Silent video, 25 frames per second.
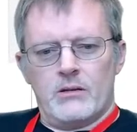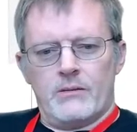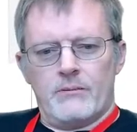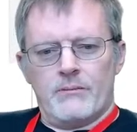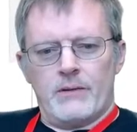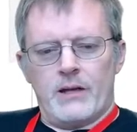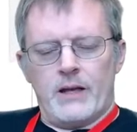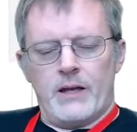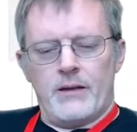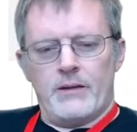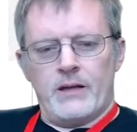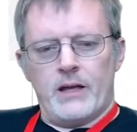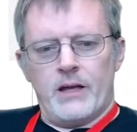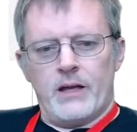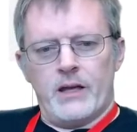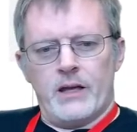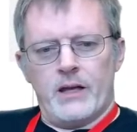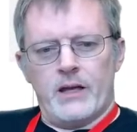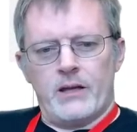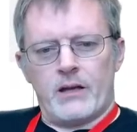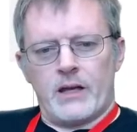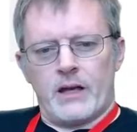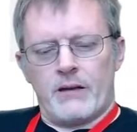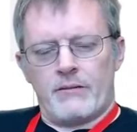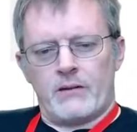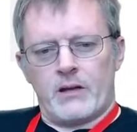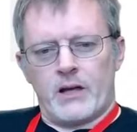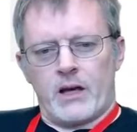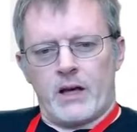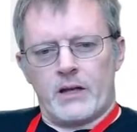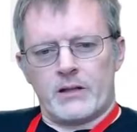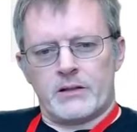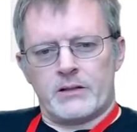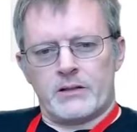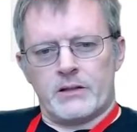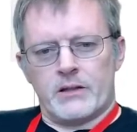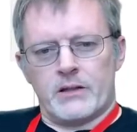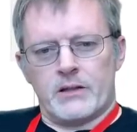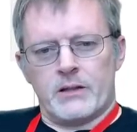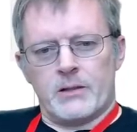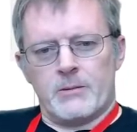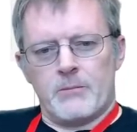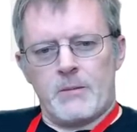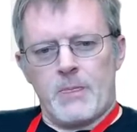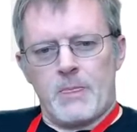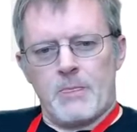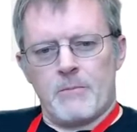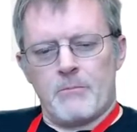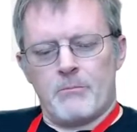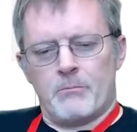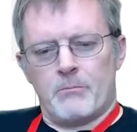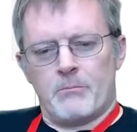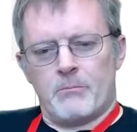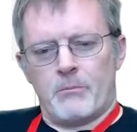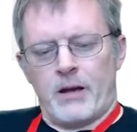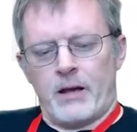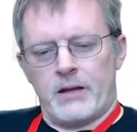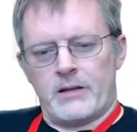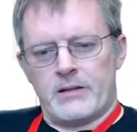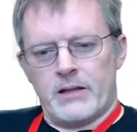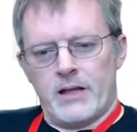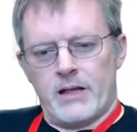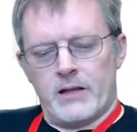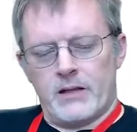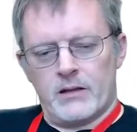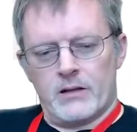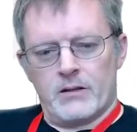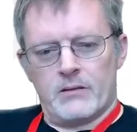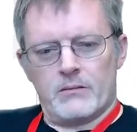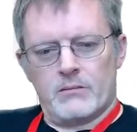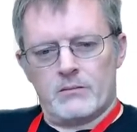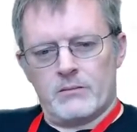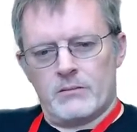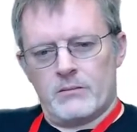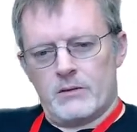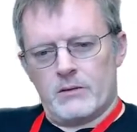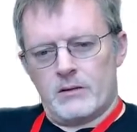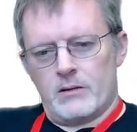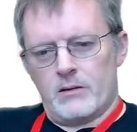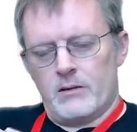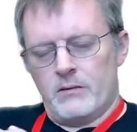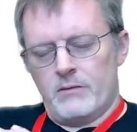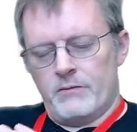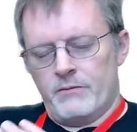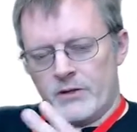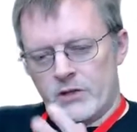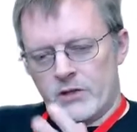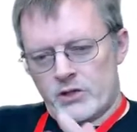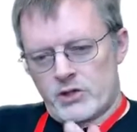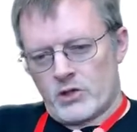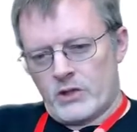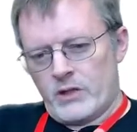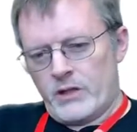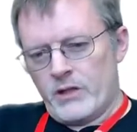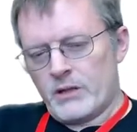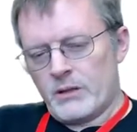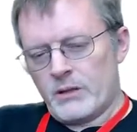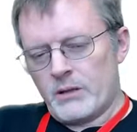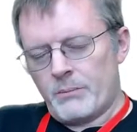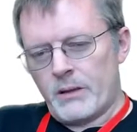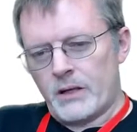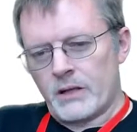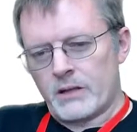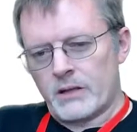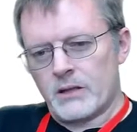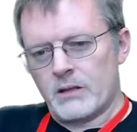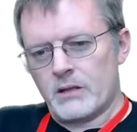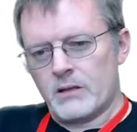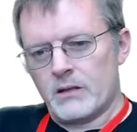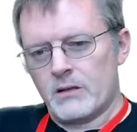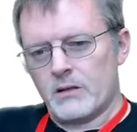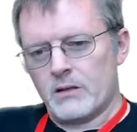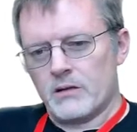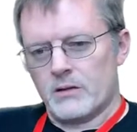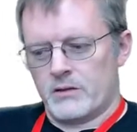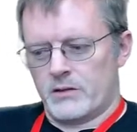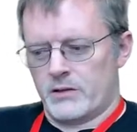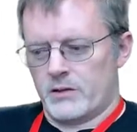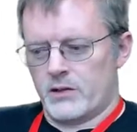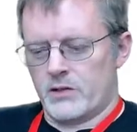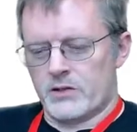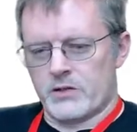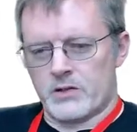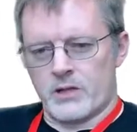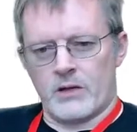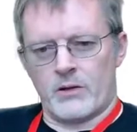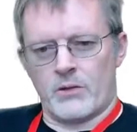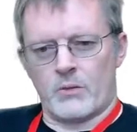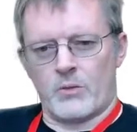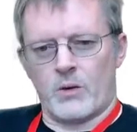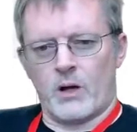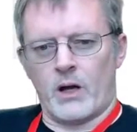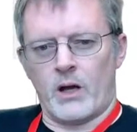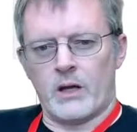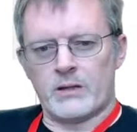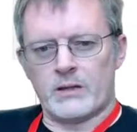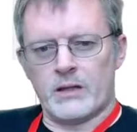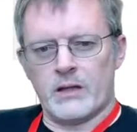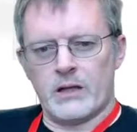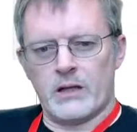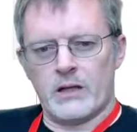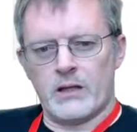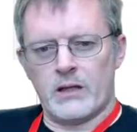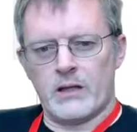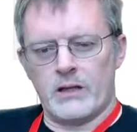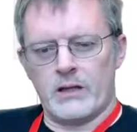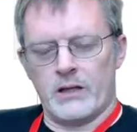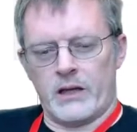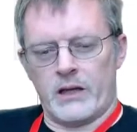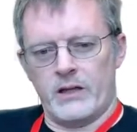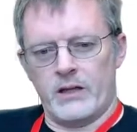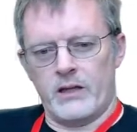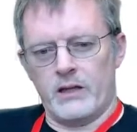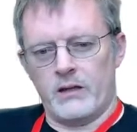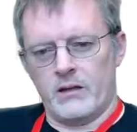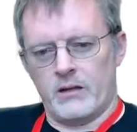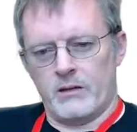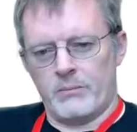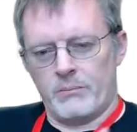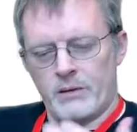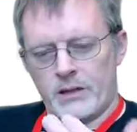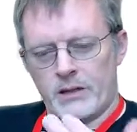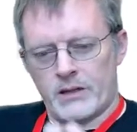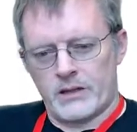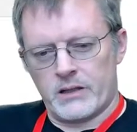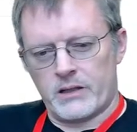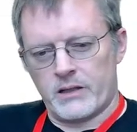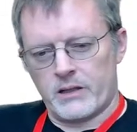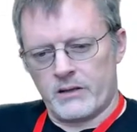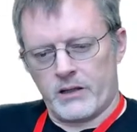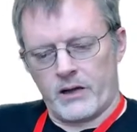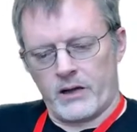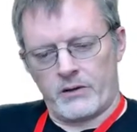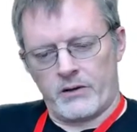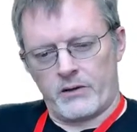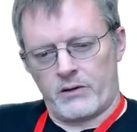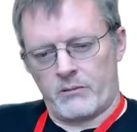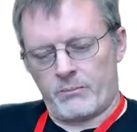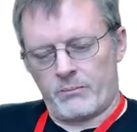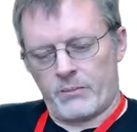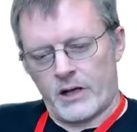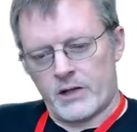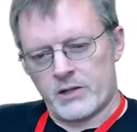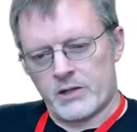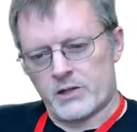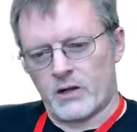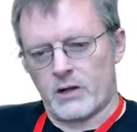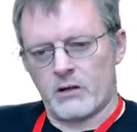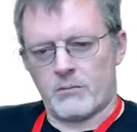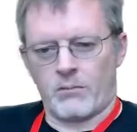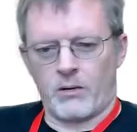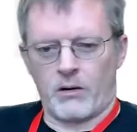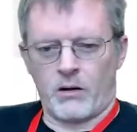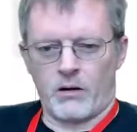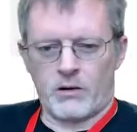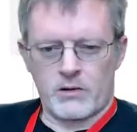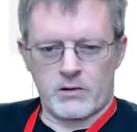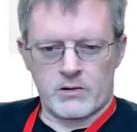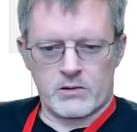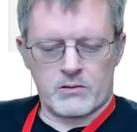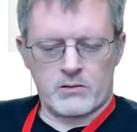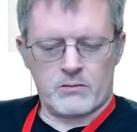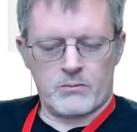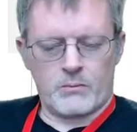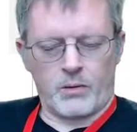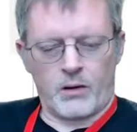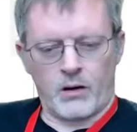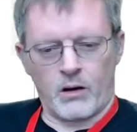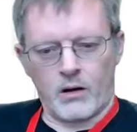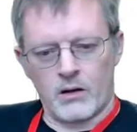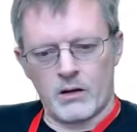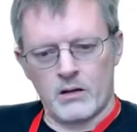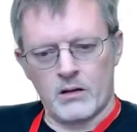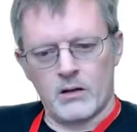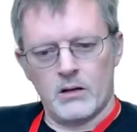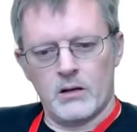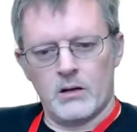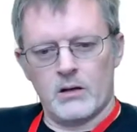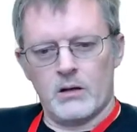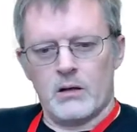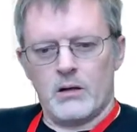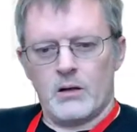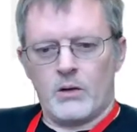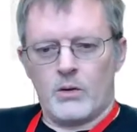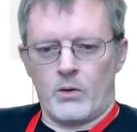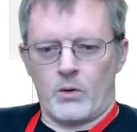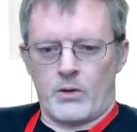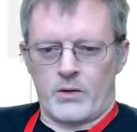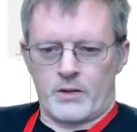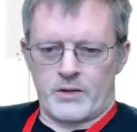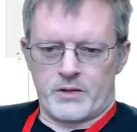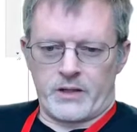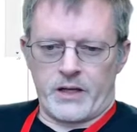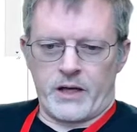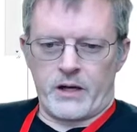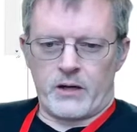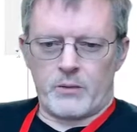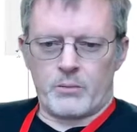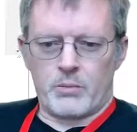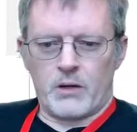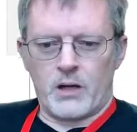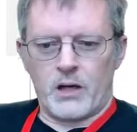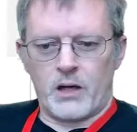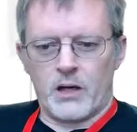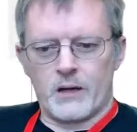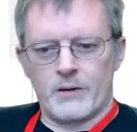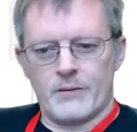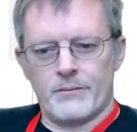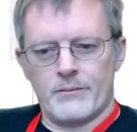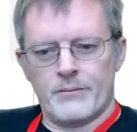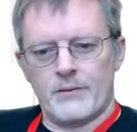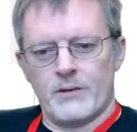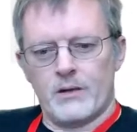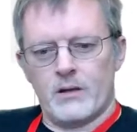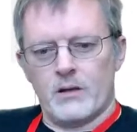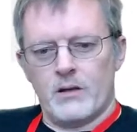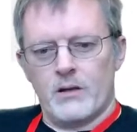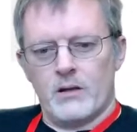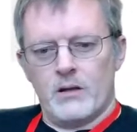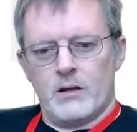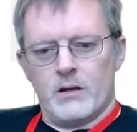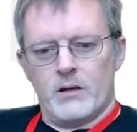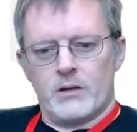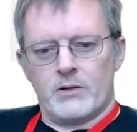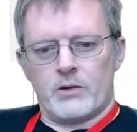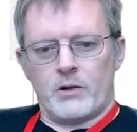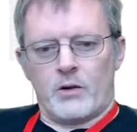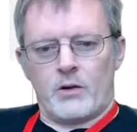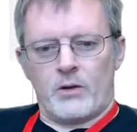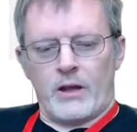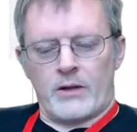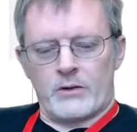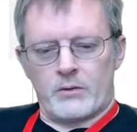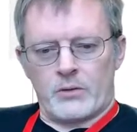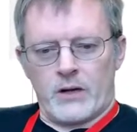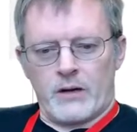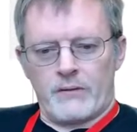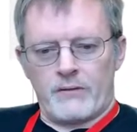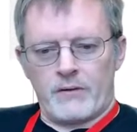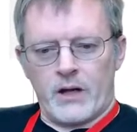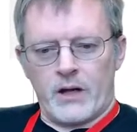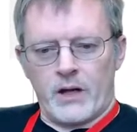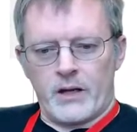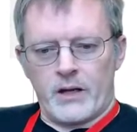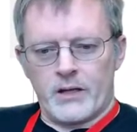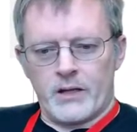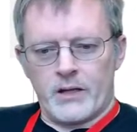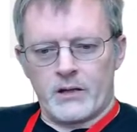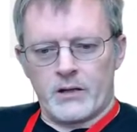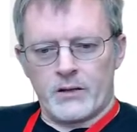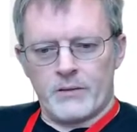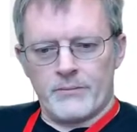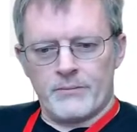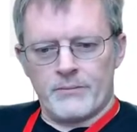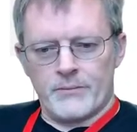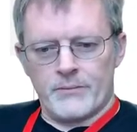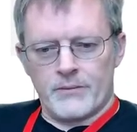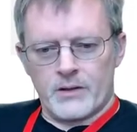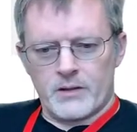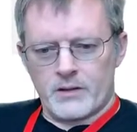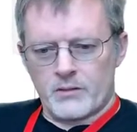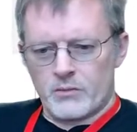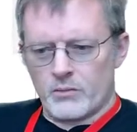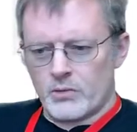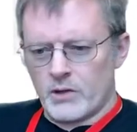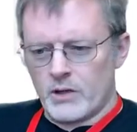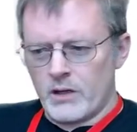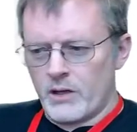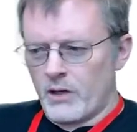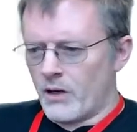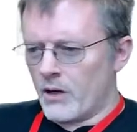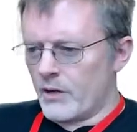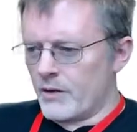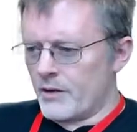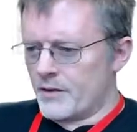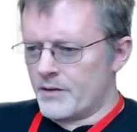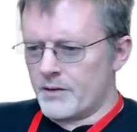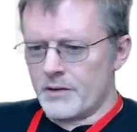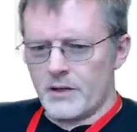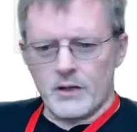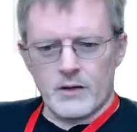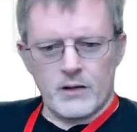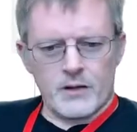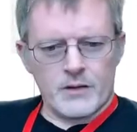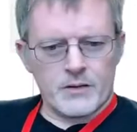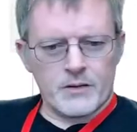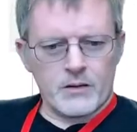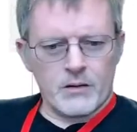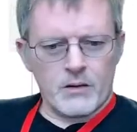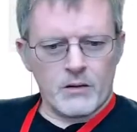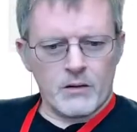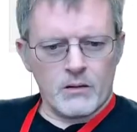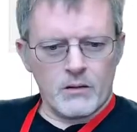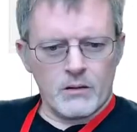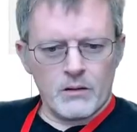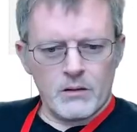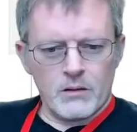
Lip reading: And then I've got my data visually depicted. So here's kind of the raw data, and then I need to depict it in either a pie chart, bar, or a scatter plot. So that's what I've got here. It's really hard to see this though.